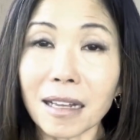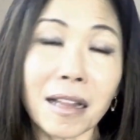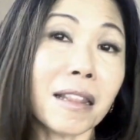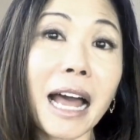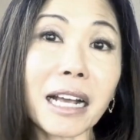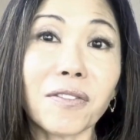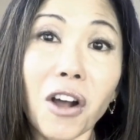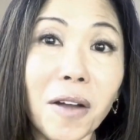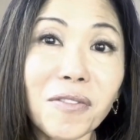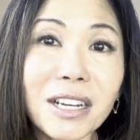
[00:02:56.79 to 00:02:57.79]
a lack of
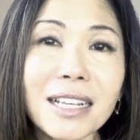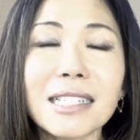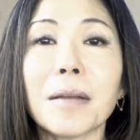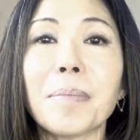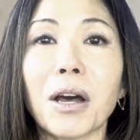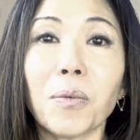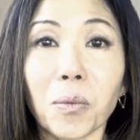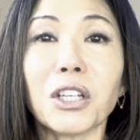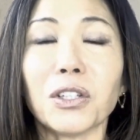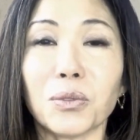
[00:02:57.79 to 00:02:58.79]
confidence about
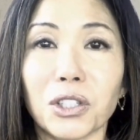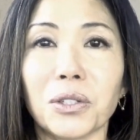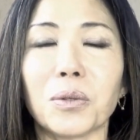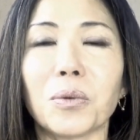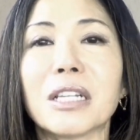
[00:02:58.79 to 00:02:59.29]
what you do.